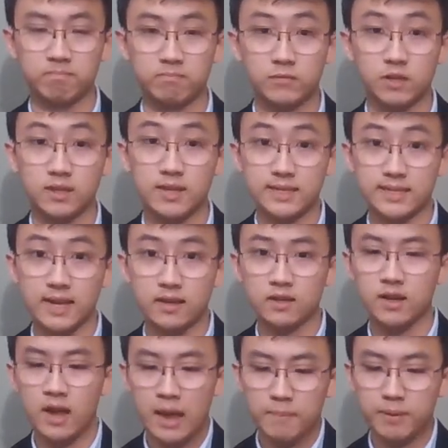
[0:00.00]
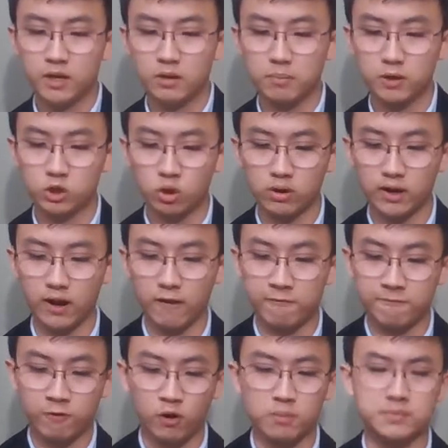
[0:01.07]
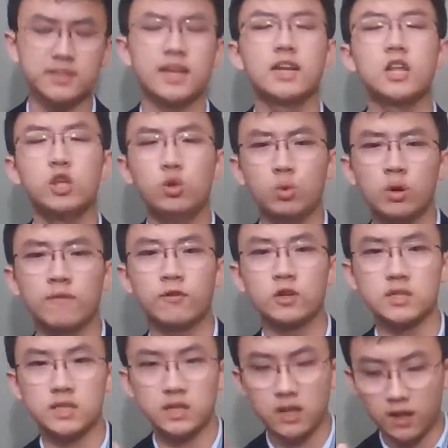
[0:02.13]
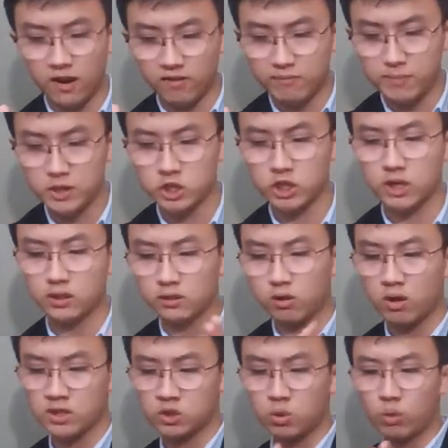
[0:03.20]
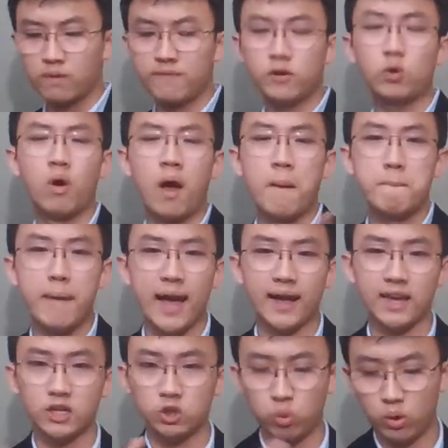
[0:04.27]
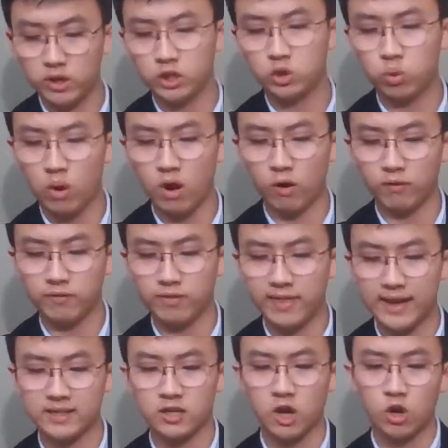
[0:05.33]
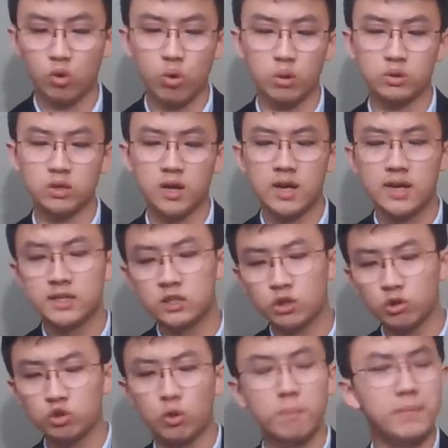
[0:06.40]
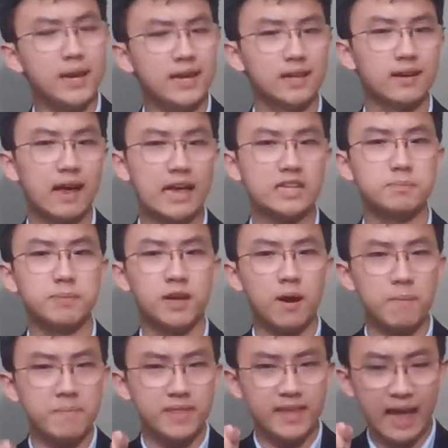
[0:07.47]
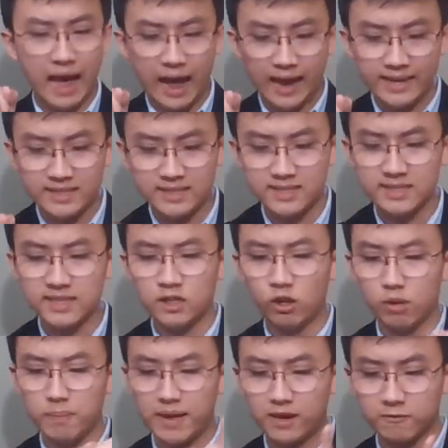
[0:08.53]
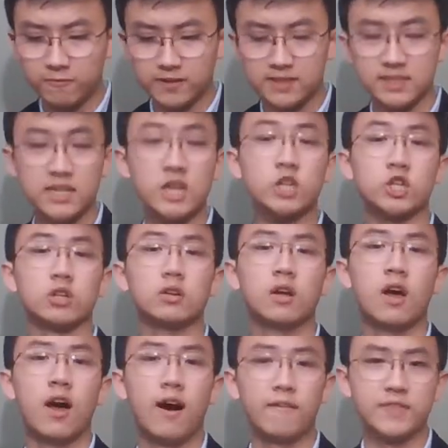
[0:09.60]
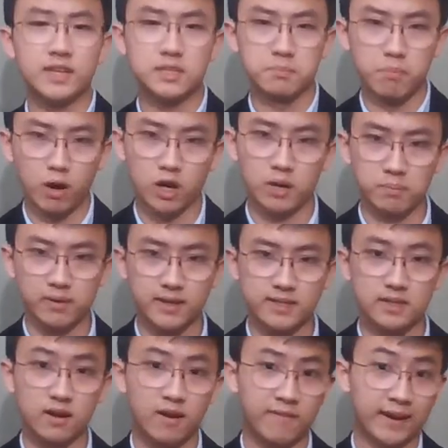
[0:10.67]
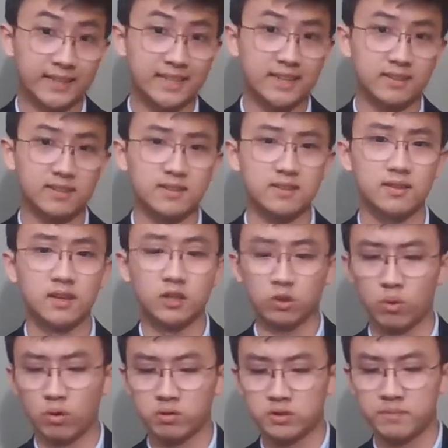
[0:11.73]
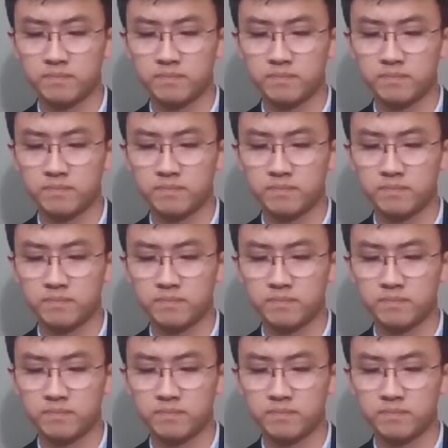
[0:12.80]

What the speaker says: To this end, Peter Majore affirms in a University of Michigan Law School review back in 2012 that, quote, social media has become the ideal manifestation of this marketplace of ideas, end quote.